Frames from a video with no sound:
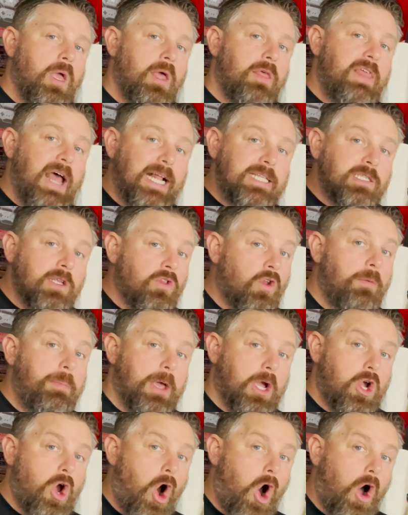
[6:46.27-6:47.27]
That's a little
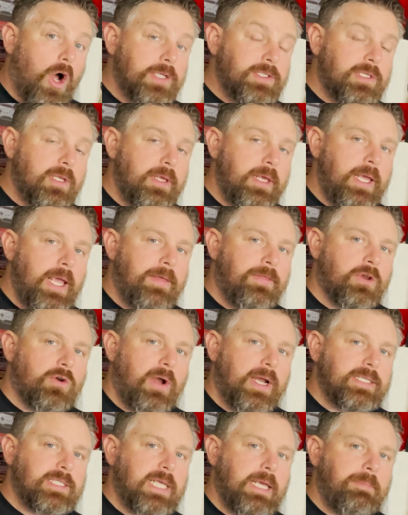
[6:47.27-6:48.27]
bit costly in the
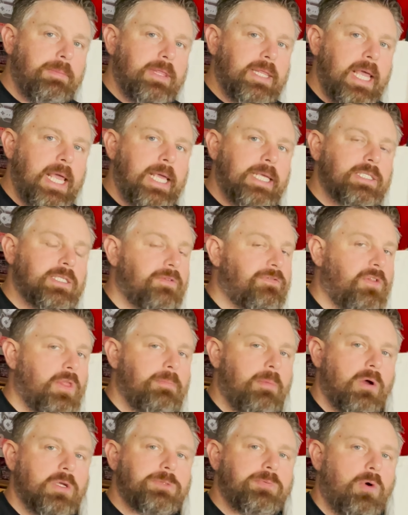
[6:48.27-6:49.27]
grand scheme of things, and for the
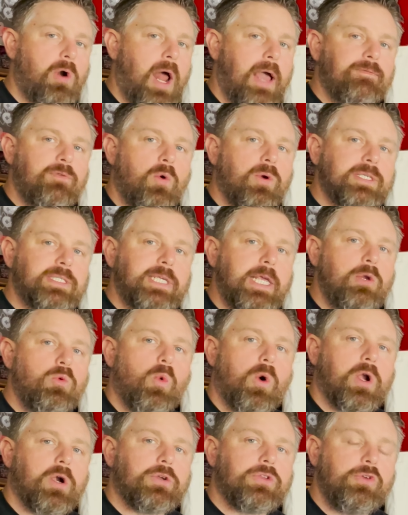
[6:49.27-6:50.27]
most part, I've only seen
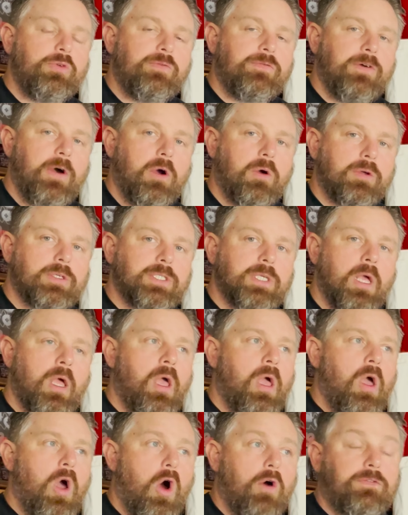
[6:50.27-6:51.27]
1 or 2 folks
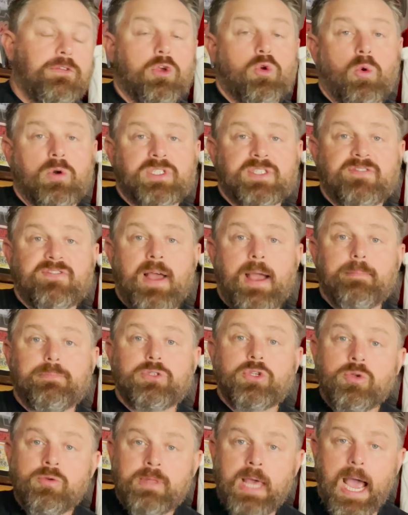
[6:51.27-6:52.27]
over the course of time
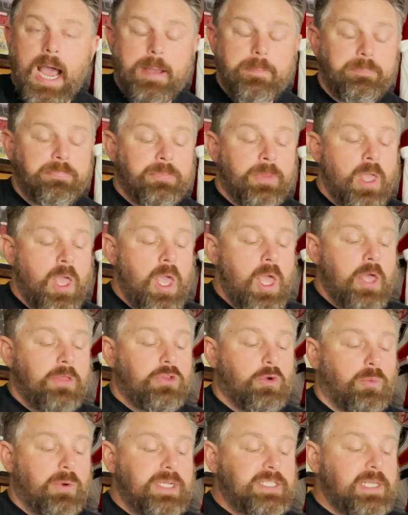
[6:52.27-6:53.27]
do that.
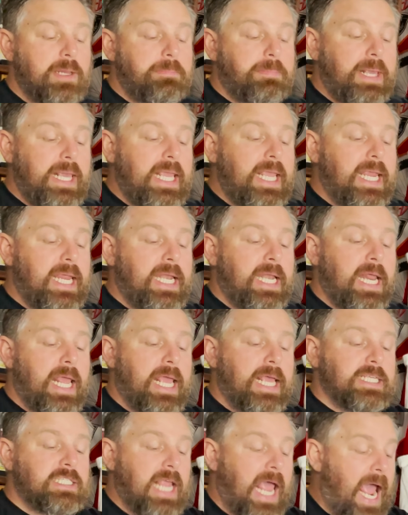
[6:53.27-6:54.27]
The reason being
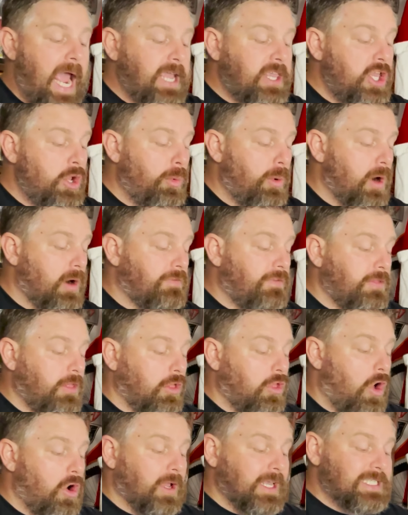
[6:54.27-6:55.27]
is AccuAir, for the
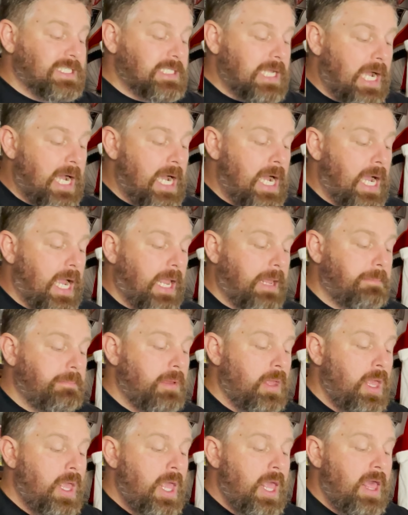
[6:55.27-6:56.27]
longest time,
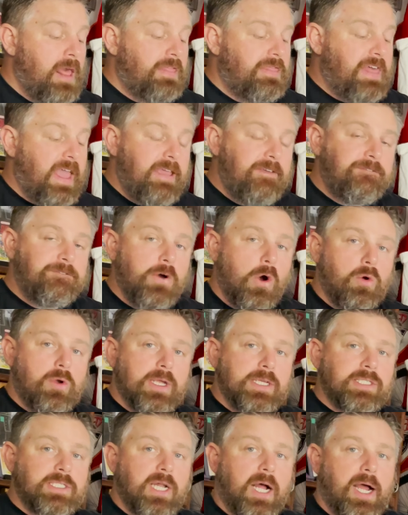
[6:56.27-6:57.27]
they
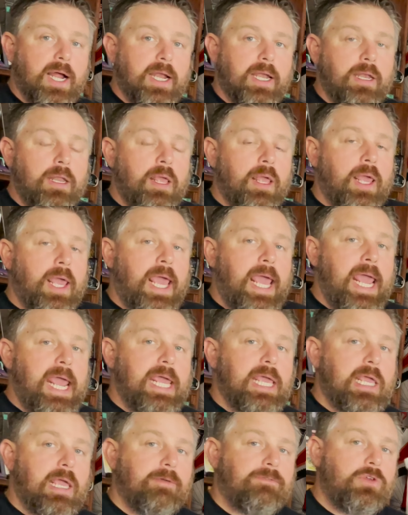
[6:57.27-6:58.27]
focused on, hey,
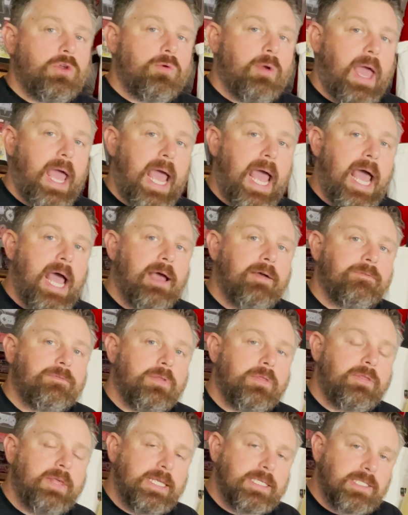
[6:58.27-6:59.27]
if you have
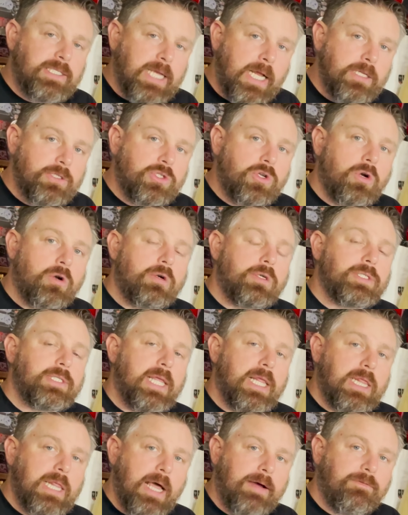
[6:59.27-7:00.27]
the sensors,
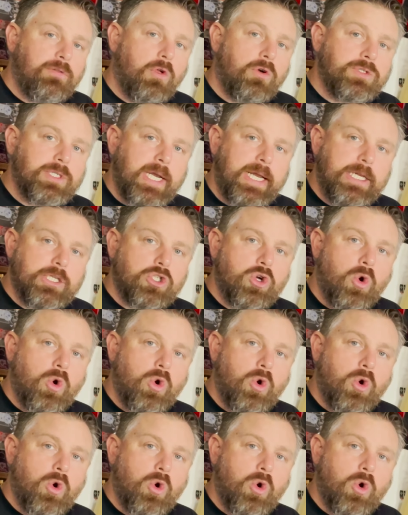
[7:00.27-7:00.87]
the levelers at each